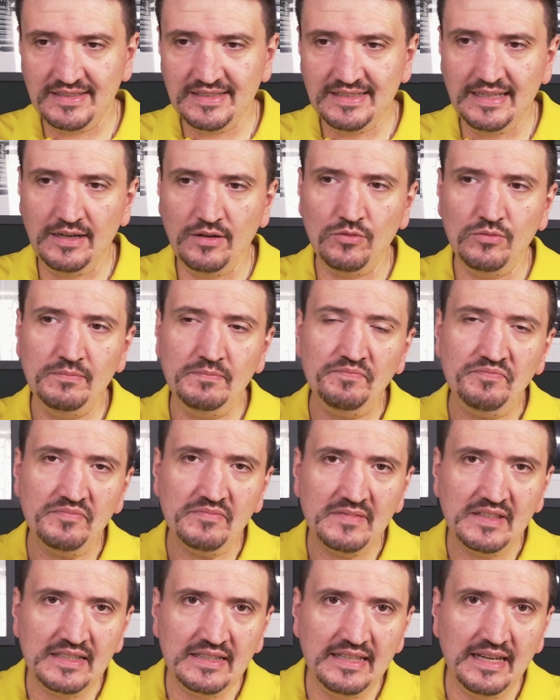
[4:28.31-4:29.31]
So
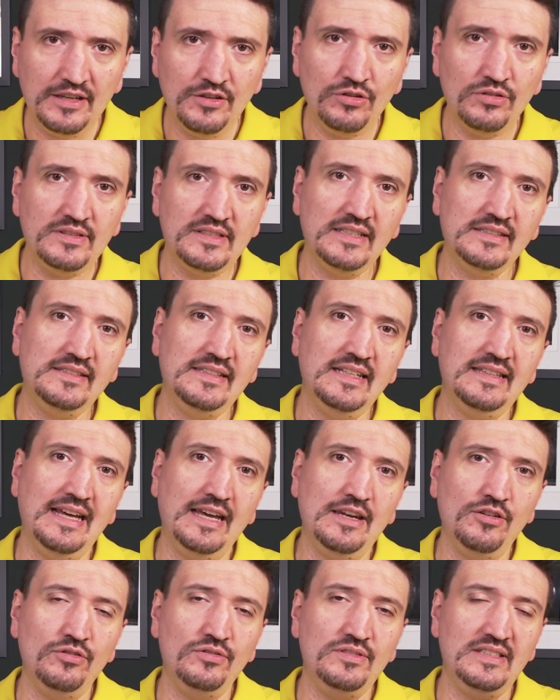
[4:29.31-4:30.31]
the users that
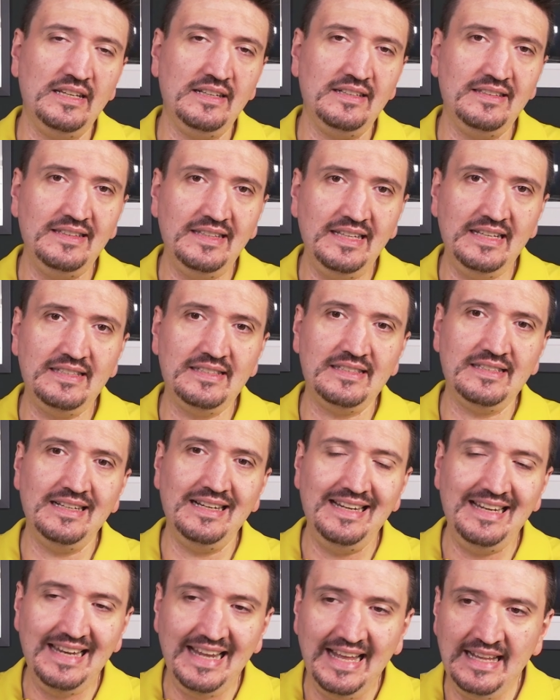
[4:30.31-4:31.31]
are using this
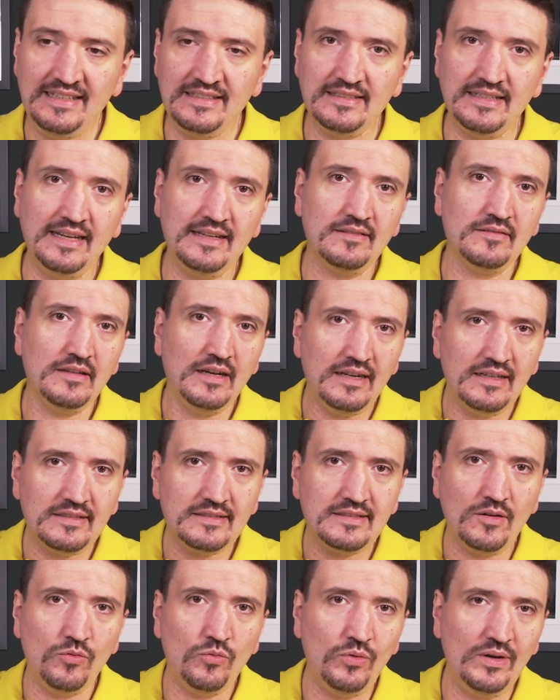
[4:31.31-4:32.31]
lens, and
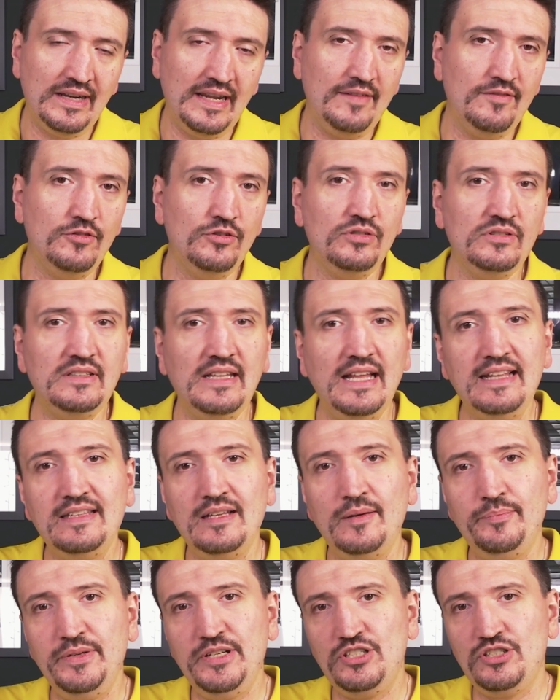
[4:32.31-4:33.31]
also when I've looked at
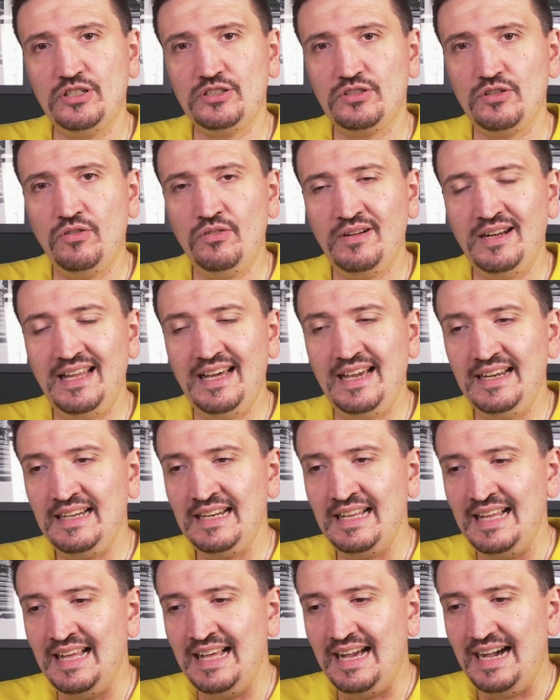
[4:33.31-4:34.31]
the pictures
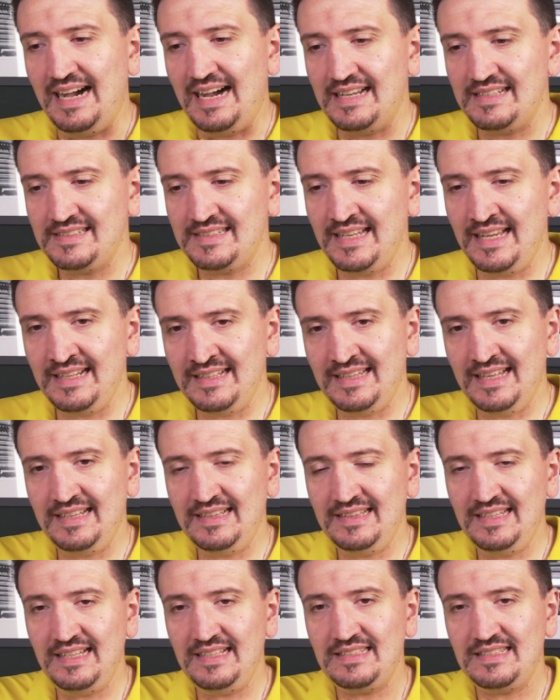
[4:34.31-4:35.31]
online, are saying
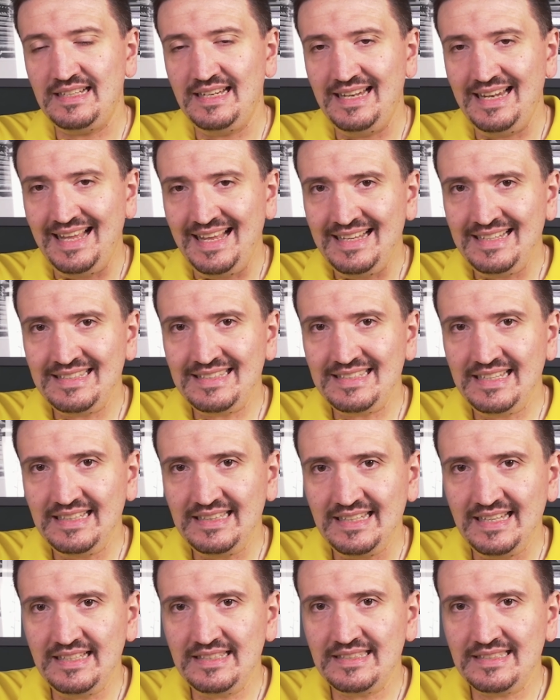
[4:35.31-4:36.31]
that this lens,
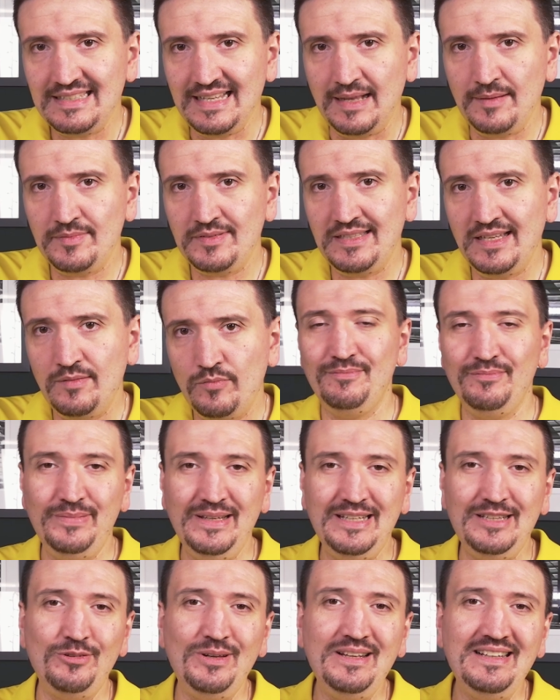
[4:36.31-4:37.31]
it is something
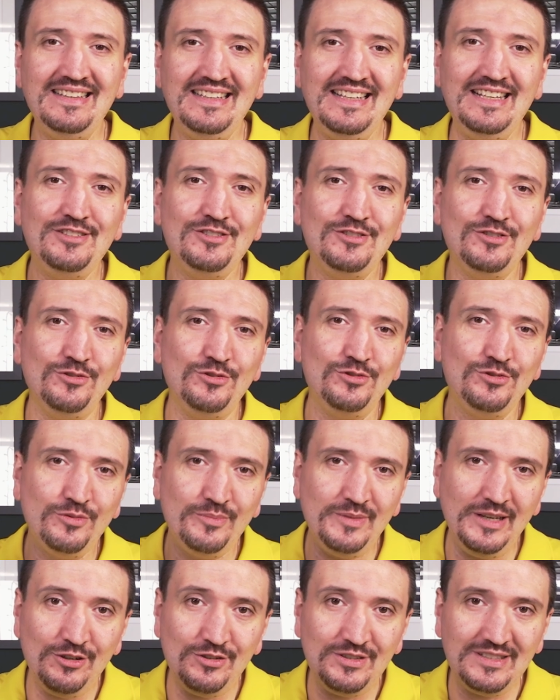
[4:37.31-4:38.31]
between these two
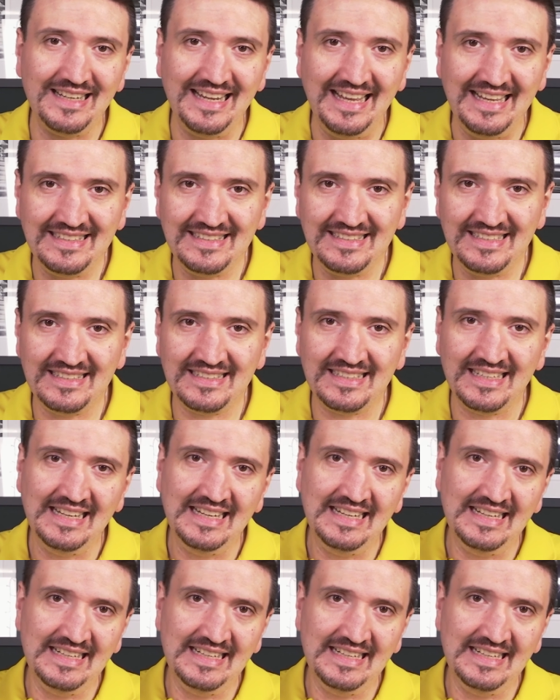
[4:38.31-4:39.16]
Summilux lenses,